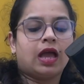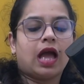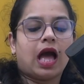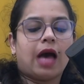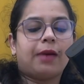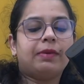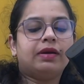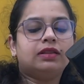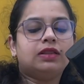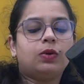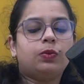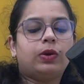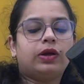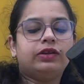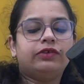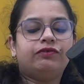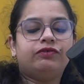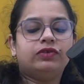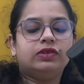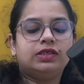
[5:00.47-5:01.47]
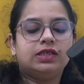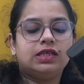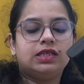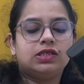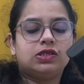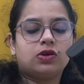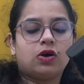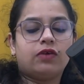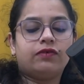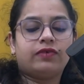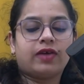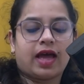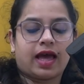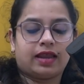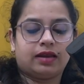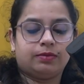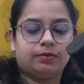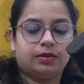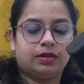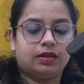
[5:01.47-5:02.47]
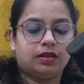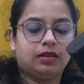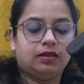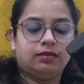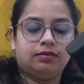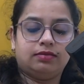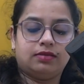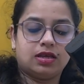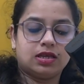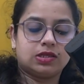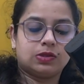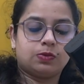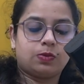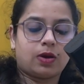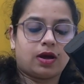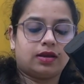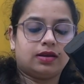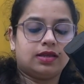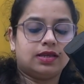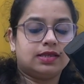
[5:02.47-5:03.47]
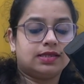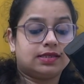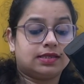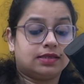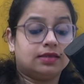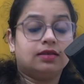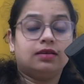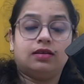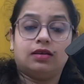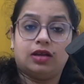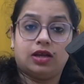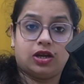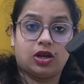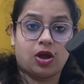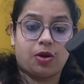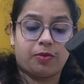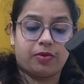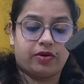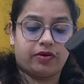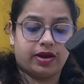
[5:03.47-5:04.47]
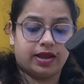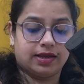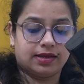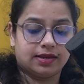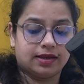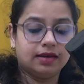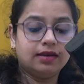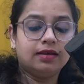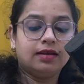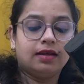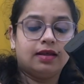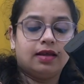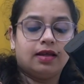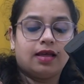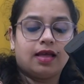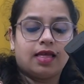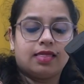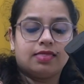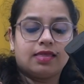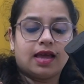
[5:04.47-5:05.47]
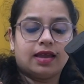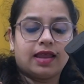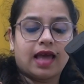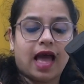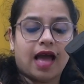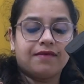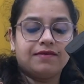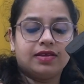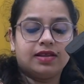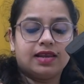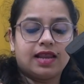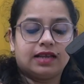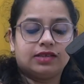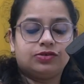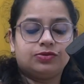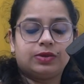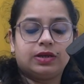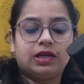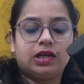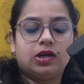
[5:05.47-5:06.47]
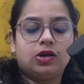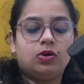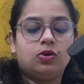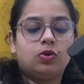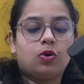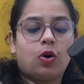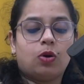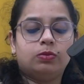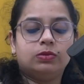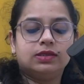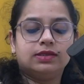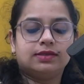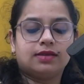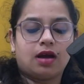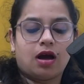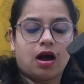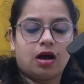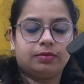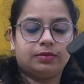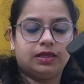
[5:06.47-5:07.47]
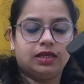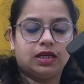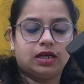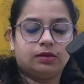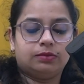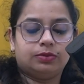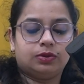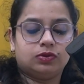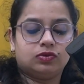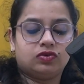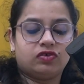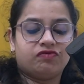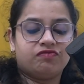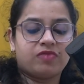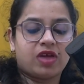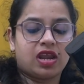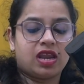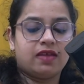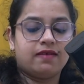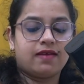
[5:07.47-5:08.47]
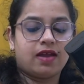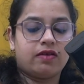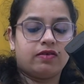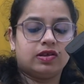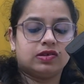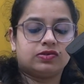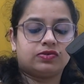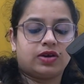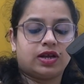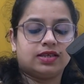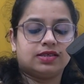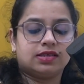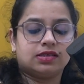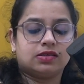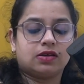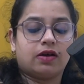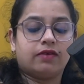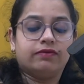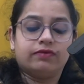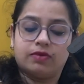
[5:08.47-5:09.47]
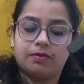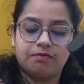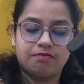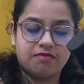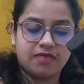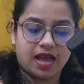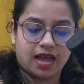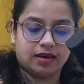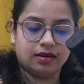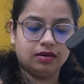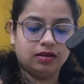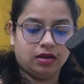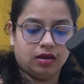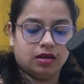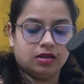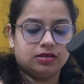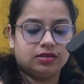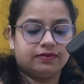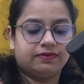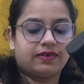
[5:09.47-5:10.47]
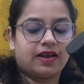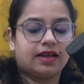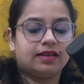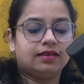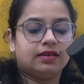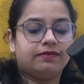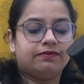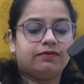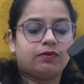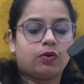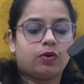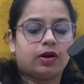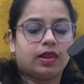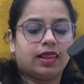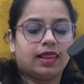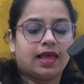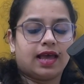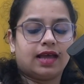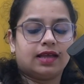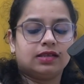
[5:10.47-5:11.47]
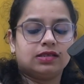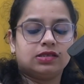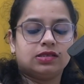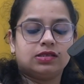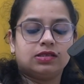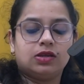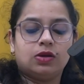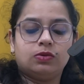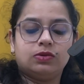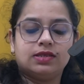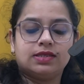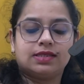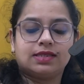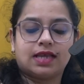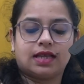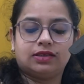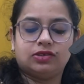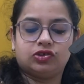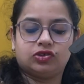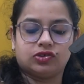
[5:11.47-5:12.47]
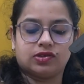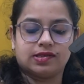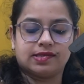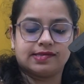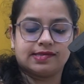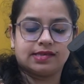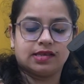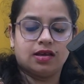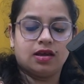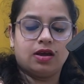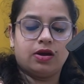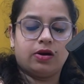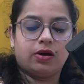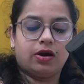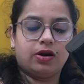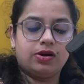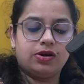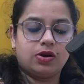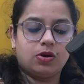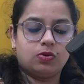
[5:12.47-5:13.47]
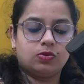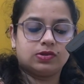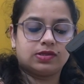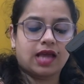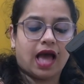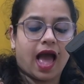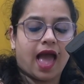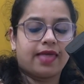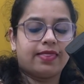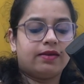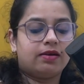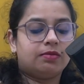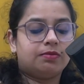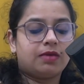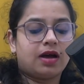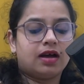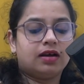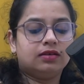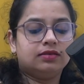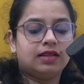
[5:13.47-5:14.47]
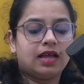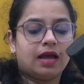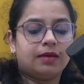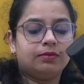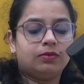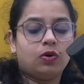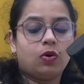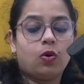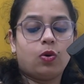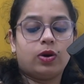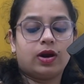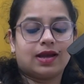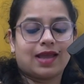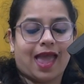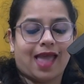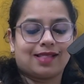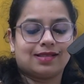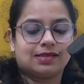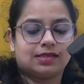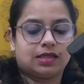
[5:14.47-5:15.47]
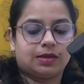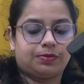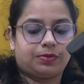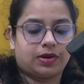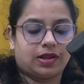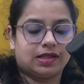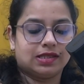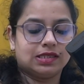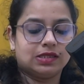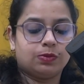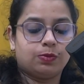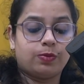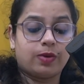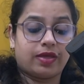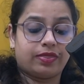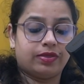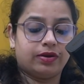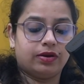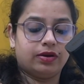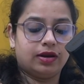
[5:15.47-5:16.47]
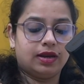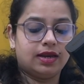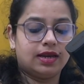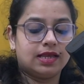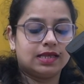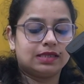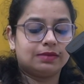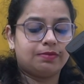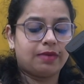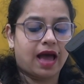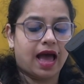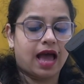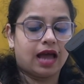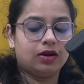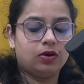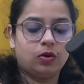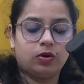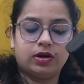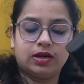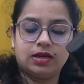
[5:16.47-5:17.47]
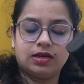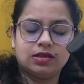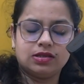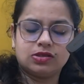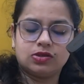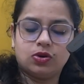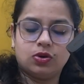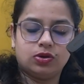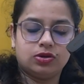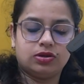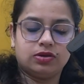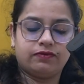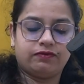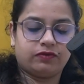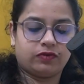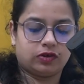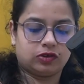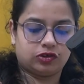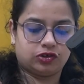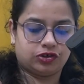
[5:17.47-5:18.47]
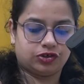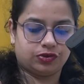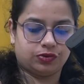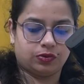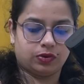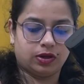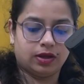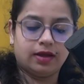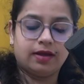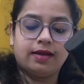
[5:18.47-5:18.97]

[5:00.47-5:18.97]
Among the wonderful deeds of Hannibal, this one is enumerated, that having led to an enormous army composed of many various races of men to fight in foreign lands, no dissensions arose either among them or against the prince, whether in his bad or in his good fortune.